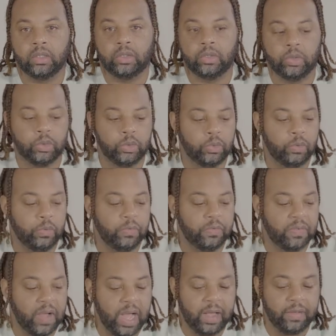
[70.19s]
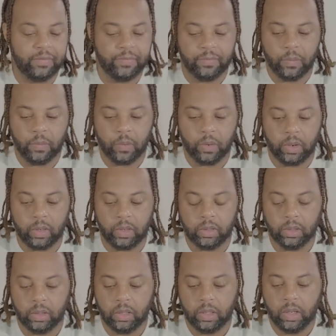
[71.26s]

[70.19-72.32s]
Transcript: to 5-4